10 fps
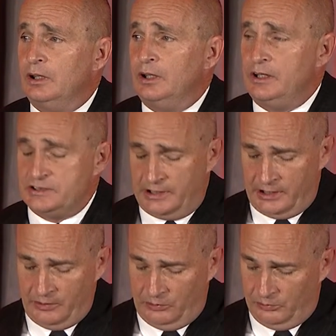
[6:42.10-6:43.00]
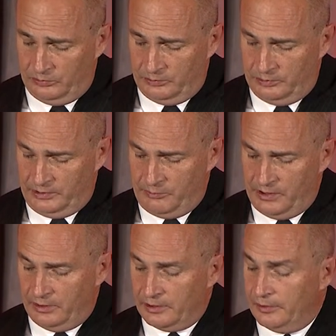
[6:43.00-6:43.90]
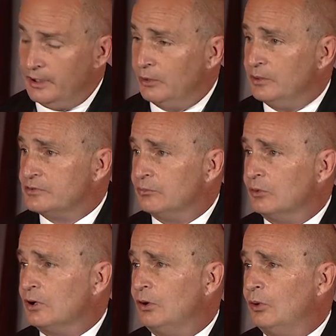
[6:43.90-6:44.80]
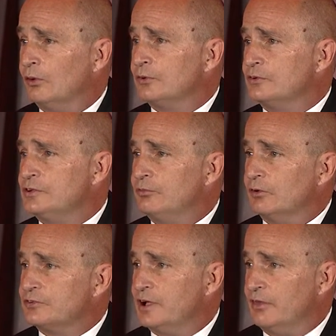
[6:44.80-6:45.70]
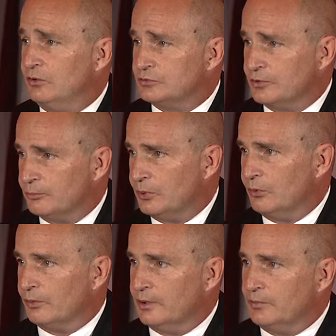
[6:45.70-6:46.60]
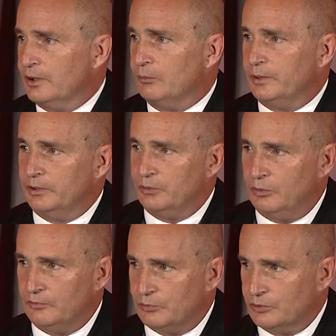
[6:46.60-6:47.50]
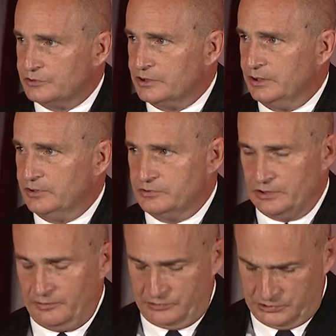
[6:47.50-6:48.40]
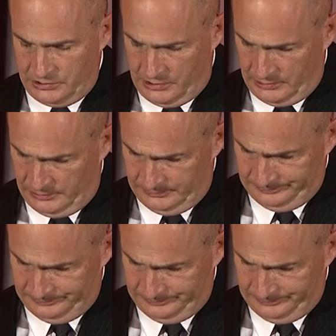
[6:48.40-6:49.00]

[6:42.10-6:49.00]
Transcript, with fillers: He said, Hey, well, get me 100 helmets. I'm going to call Walter and see if he'll sign those for the program, and that'll be a good way for us to kick this off in Chicago.